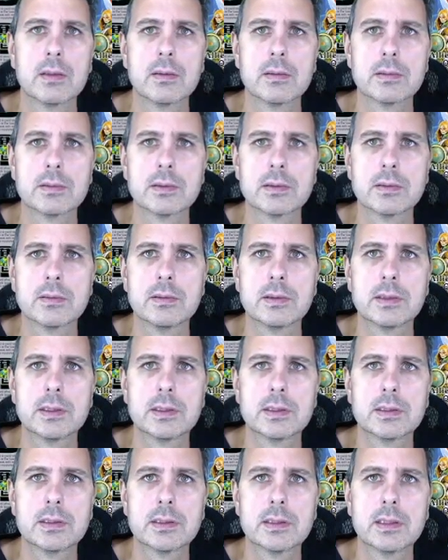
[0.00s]
So
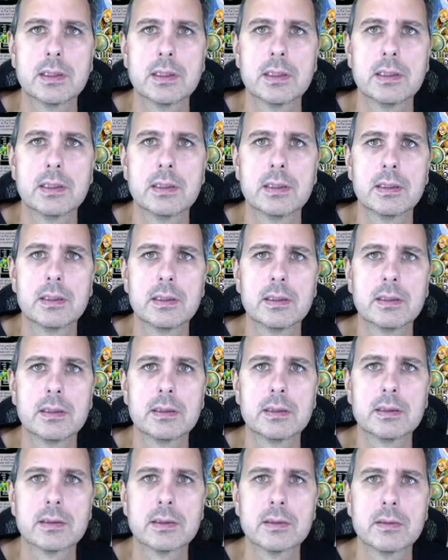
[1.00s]
let's,
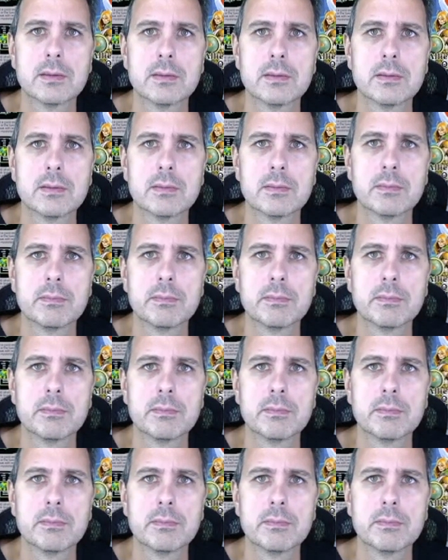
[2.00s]
so